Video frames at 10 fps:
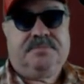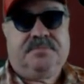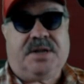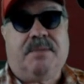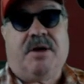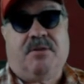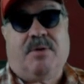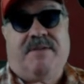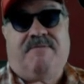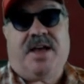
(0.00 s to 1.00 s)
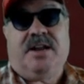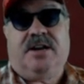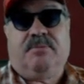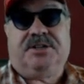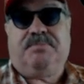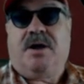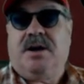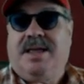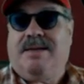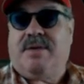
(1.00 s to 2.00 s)
And by the way, failing to respond
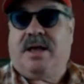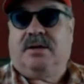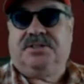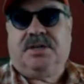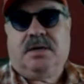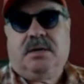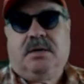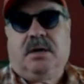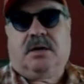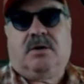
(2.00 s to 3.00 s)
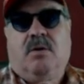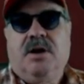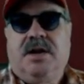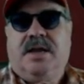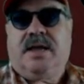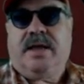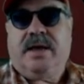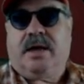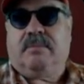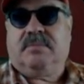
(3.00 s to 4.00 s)
to emails, according to
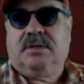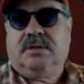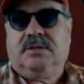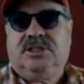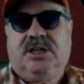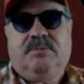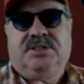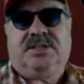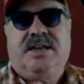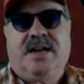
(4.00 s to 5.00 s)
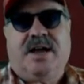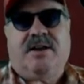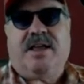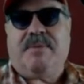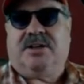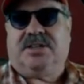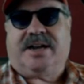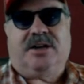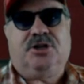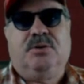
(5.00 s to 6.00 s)
him, she was sending out emails like
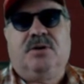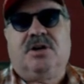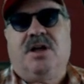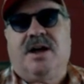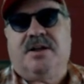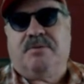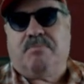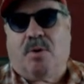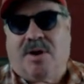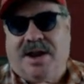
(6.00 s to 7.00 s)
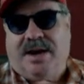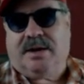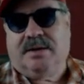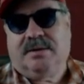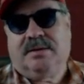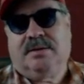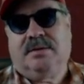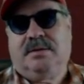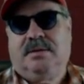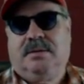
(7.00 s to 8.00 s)
at 2 o'clock in the morning.
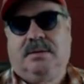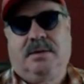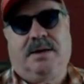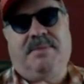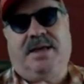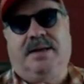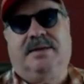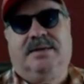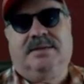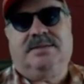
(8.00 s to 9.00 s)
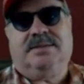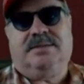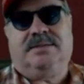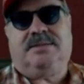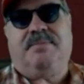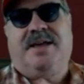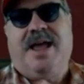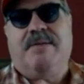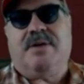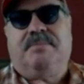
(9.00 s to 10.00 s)
I mean, she
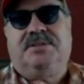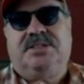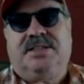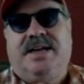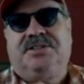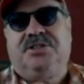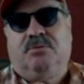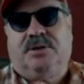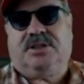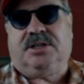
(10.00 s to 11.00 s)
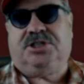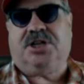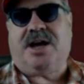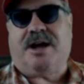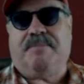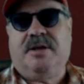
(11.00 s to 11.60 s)
became obsessed with the job.